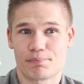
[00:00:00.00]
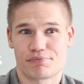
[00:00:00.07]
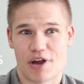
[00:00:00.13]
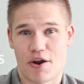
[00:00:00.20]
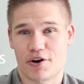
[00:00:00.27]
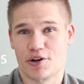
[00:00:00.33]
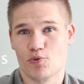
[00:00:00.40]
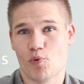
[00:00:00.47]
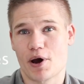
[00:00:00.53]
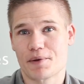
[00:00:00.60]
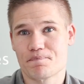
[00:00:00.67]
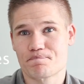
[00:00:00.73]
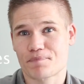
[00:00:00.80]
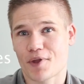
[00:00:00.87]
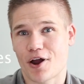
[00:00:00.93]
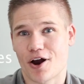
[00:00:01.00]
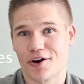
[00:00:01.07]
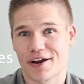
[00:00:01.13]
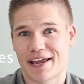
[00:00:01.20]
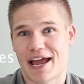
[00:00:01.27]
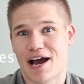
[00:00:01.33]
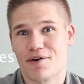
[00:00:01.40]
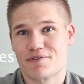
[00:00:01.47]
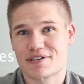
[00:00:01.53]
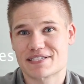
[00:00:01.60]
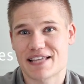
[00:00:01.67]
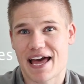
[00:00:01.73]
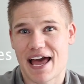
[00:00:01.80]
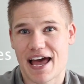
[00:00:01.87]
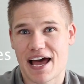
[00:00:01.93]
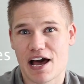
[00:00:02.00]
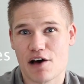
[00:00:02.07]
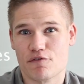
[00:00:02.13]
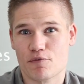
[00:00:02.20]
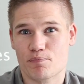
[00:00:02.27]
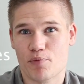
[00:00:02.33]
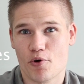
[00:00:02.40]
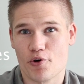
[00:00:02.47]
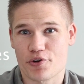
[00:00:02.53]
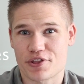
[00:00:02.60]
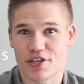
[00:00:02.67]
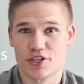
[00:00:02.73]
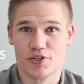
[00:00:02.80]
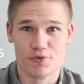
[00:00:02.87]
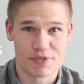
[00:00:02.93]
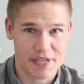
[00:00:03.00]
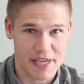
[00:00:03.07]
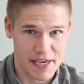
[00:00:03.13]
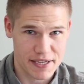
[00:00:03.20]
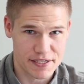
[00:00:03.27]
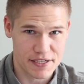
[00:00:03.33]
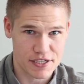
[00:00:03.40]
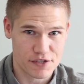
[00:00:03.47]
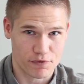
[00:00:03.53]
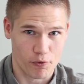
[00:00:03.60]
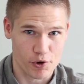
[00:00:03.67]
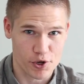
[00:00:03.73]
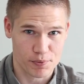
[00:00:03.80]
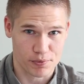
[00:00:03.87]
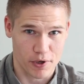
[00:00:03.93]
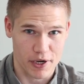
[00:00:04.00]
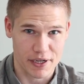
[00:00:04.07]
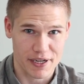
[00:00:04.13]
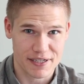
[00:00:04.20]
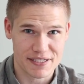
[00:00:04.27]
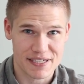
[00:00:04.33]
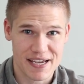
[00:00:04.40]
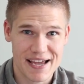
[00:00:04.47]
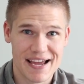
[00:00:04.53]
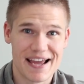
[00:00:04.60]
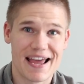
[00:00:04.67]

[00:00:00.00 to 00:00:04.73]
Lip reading: Priority 1 are accounts that have both use cases for your product